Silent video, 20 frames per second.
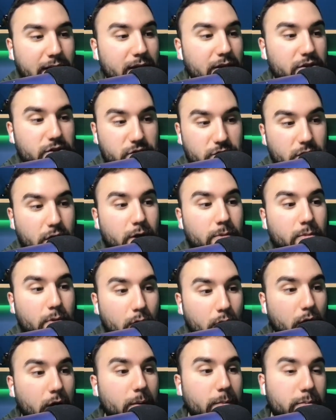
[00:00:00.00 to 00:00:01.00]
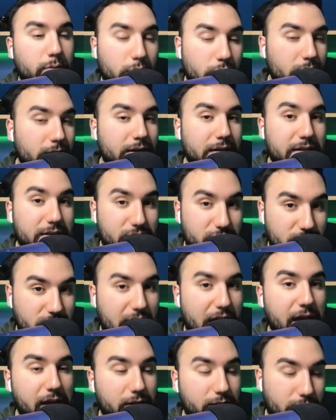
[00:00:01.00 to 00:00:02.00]
Some are pretty
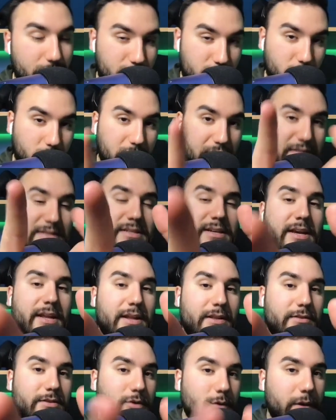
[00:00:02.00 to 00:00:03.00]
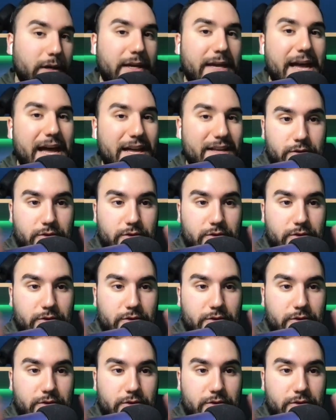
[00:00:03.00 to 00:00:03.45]
solid. So let's get into it, guys.